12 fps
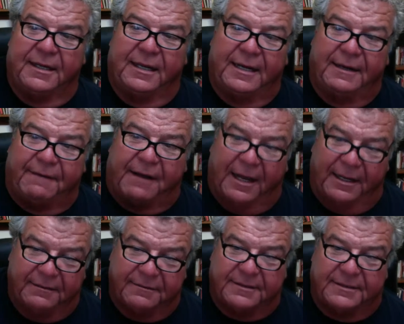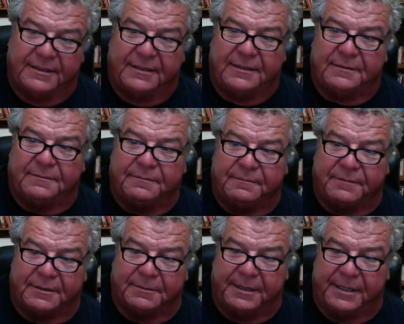And if I don't see them,
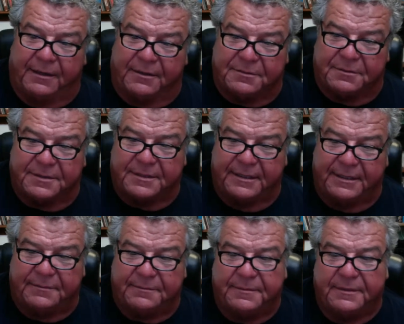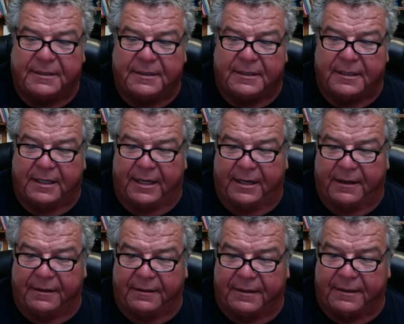somebody else will see them,
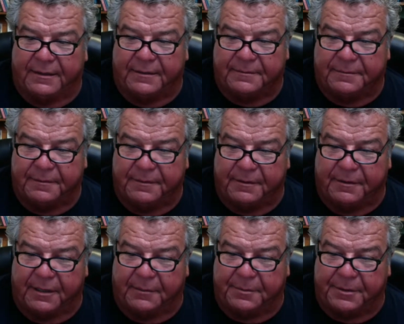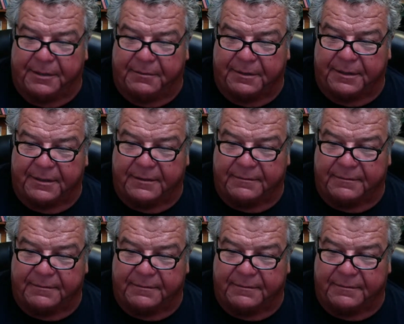and they'll help you out with it.